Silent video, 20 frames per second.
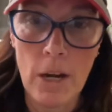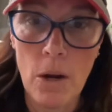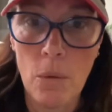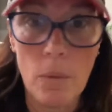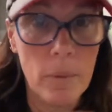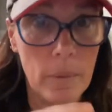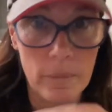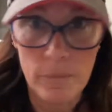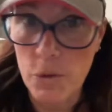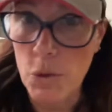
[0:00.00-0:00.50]

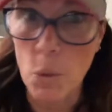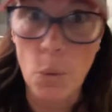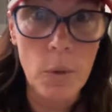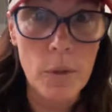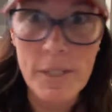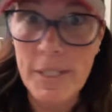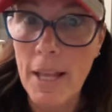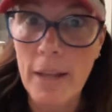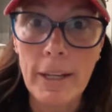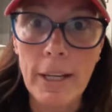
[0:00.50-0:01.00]

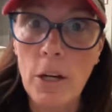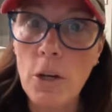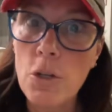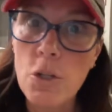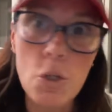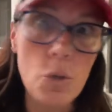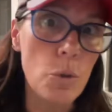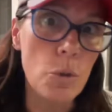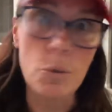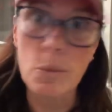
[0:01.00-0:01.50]
selling her
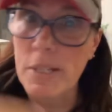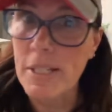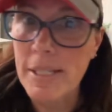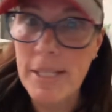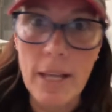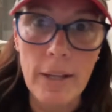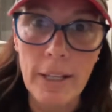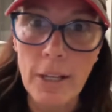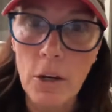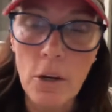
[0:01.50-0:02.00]
jewelry,
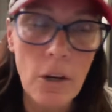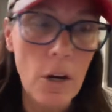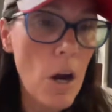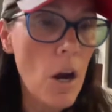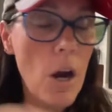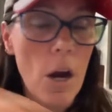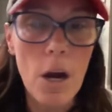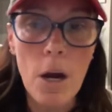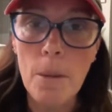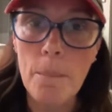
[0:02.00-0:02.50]
selling her
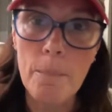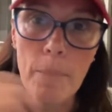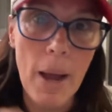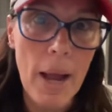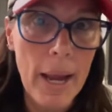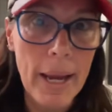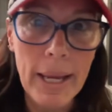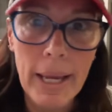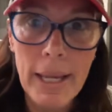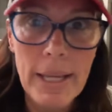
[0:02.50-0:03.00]
car,
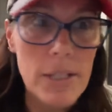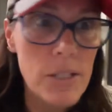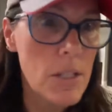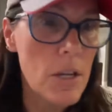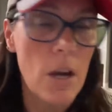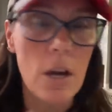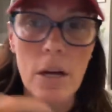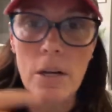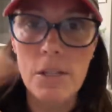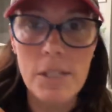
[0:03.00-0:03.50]
buying his
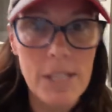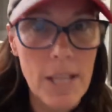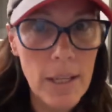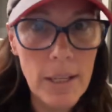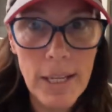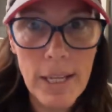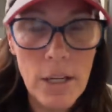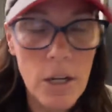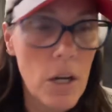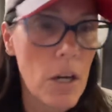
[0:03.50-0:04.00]
car,
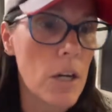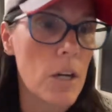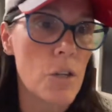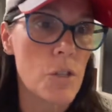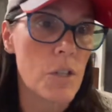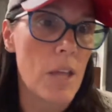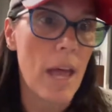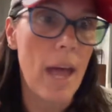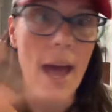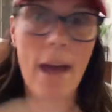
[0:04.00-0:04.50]
selling cars,
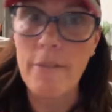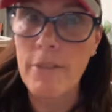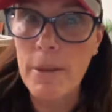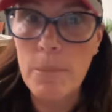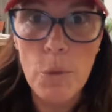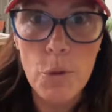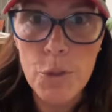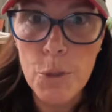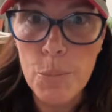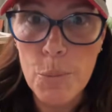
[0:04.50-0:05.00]
having
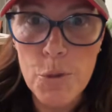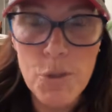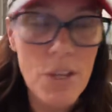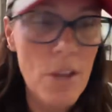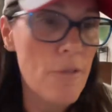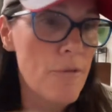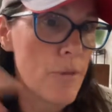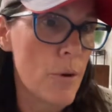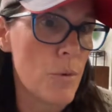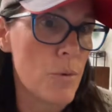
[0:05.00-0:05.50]
multiple cell
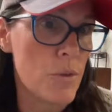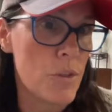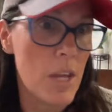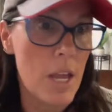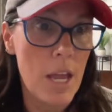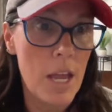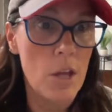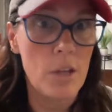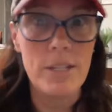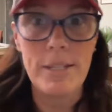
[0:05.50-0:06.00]
phones,
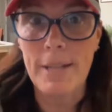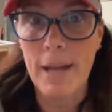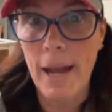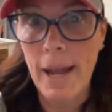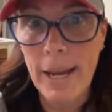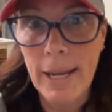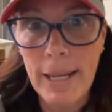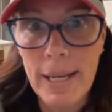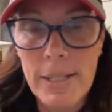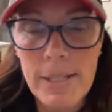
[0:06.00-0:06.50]

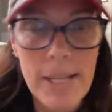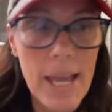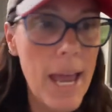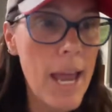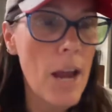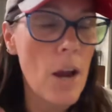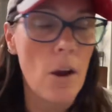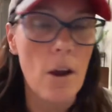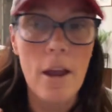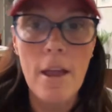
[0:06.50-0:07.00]
dyeing his
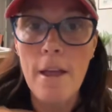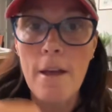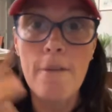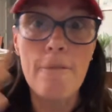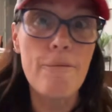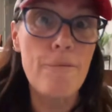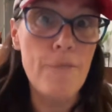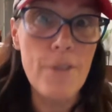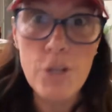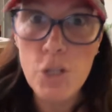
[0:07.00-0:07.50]
hair,
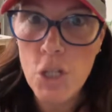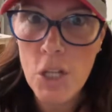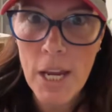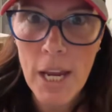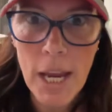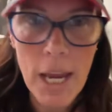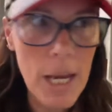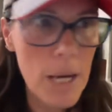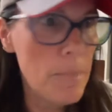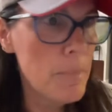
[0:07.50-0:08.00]
fishing
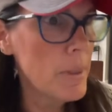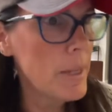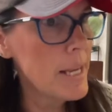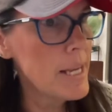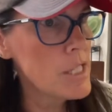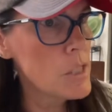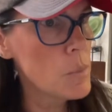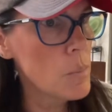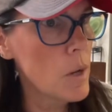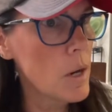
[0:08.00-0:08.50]
in a
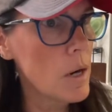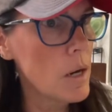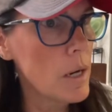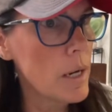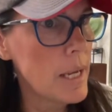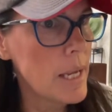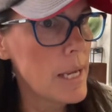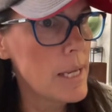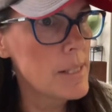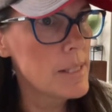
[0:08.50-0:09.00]
place where
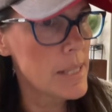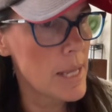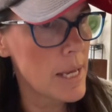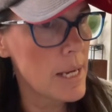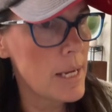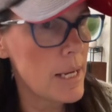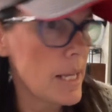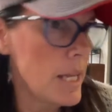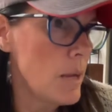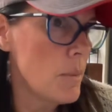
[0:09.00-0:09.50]
he said
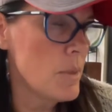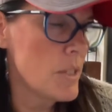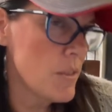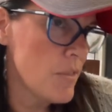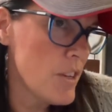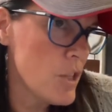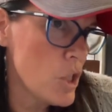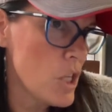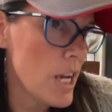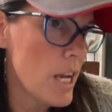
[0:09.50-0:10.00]
he was
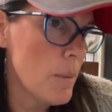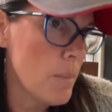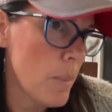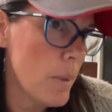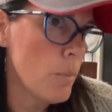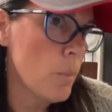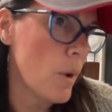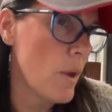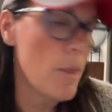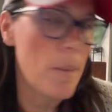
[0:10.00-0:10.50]
fishing, but
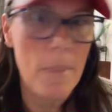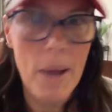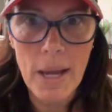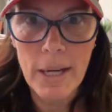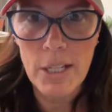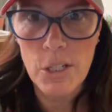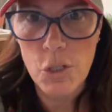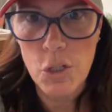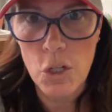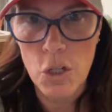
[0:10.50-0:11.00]
where the
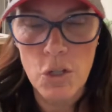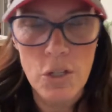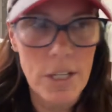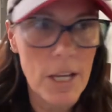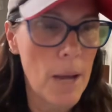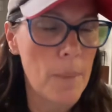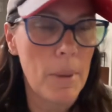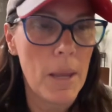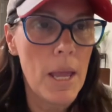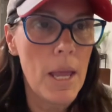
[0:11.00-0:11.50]
bodies turned
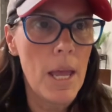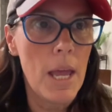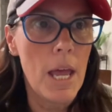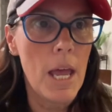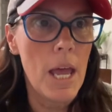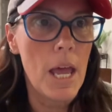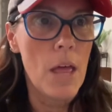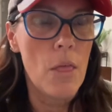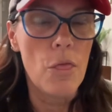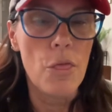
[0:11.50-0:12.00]
up.
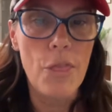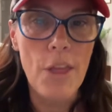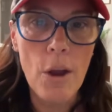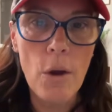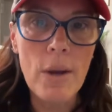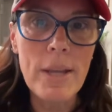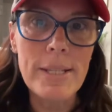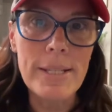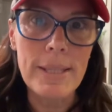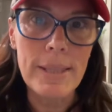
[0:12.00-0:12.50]
There
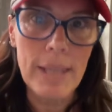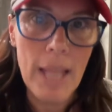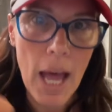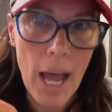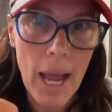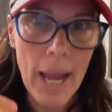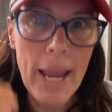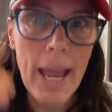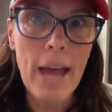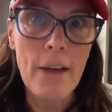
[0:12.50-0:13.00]
is
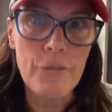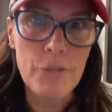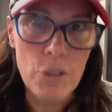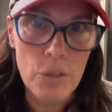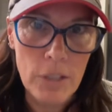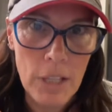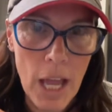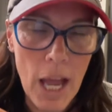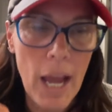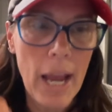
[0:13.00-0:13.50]
lie after
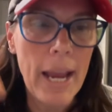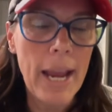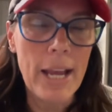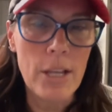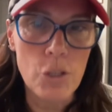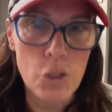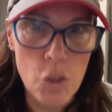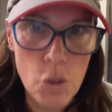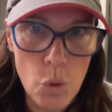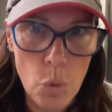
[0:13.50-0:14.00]
lie and
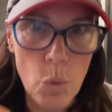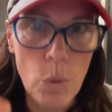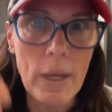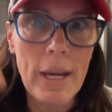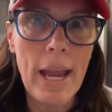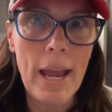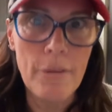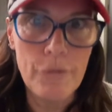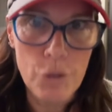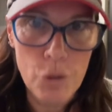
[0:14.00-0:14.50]
story
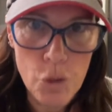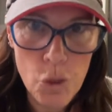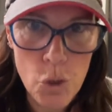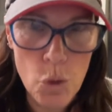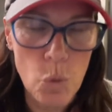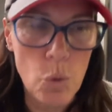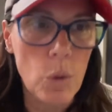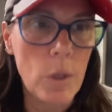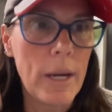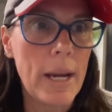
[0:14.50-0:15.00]
after
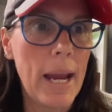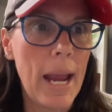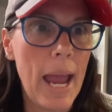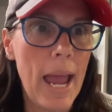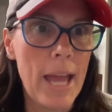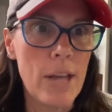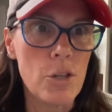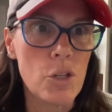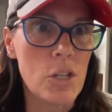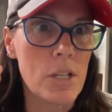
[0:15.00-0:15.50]
story,
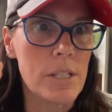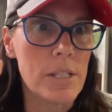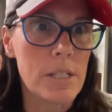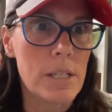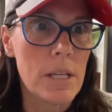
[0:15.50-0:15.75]
and just